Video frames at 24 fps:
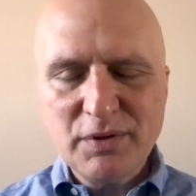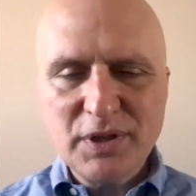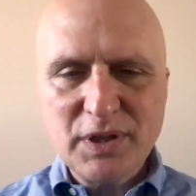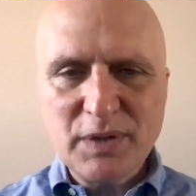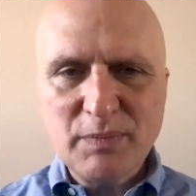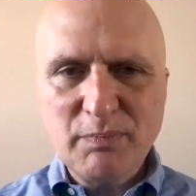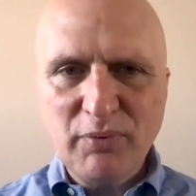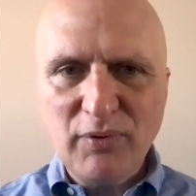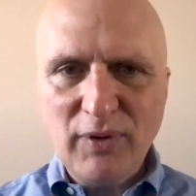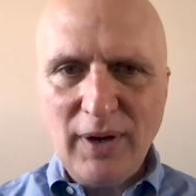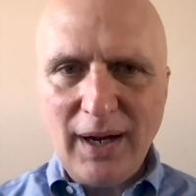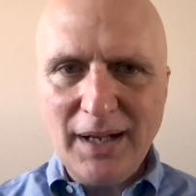So there
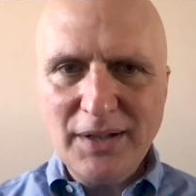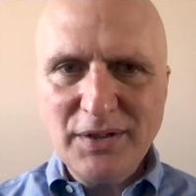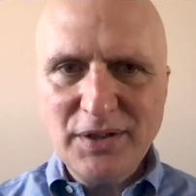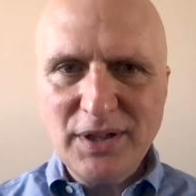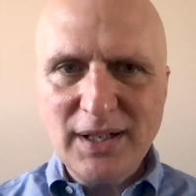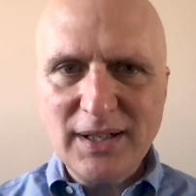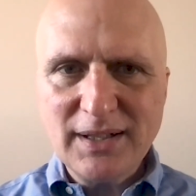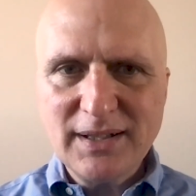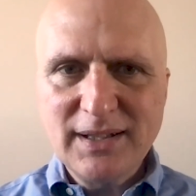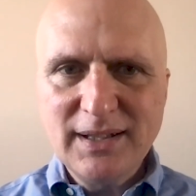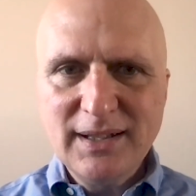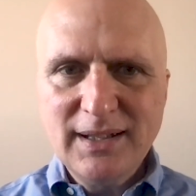was this
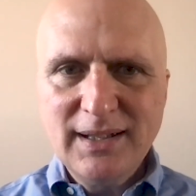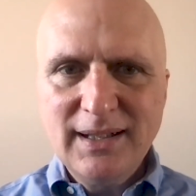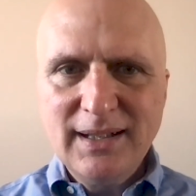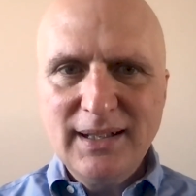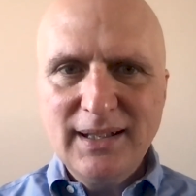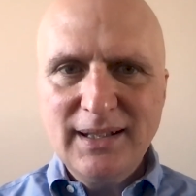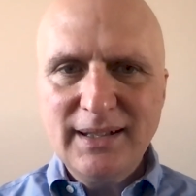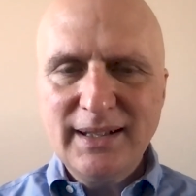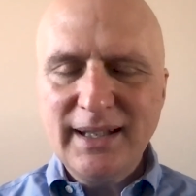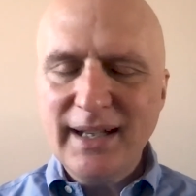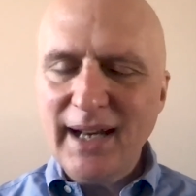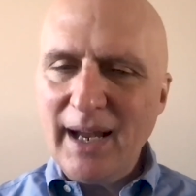project
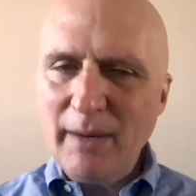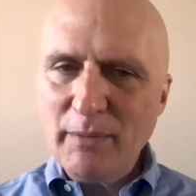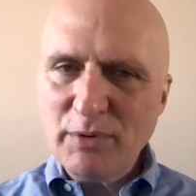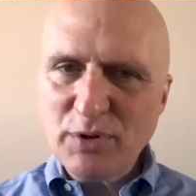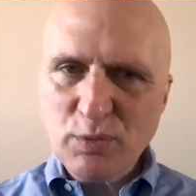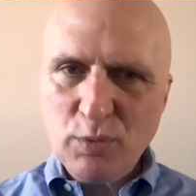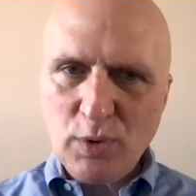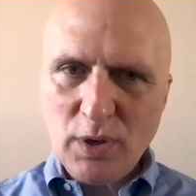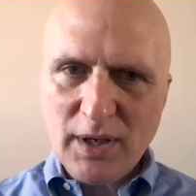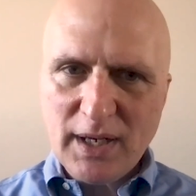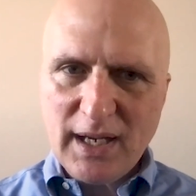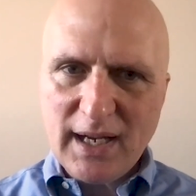that I
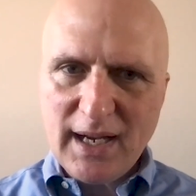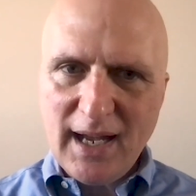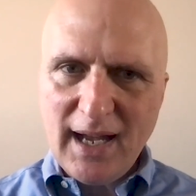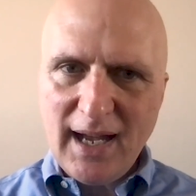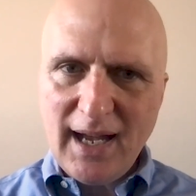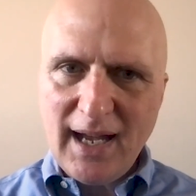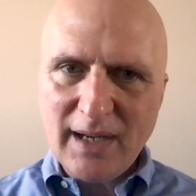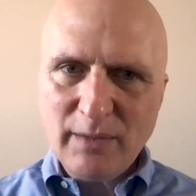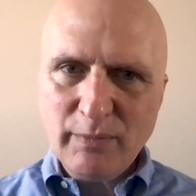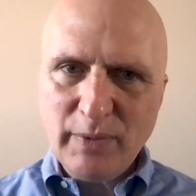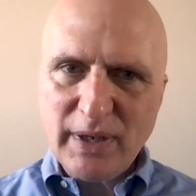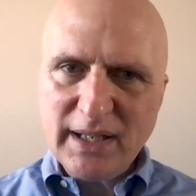was
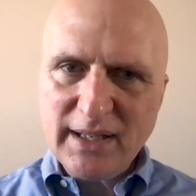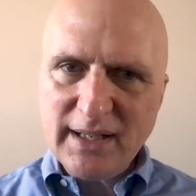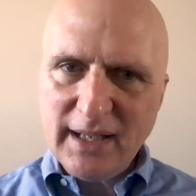working on.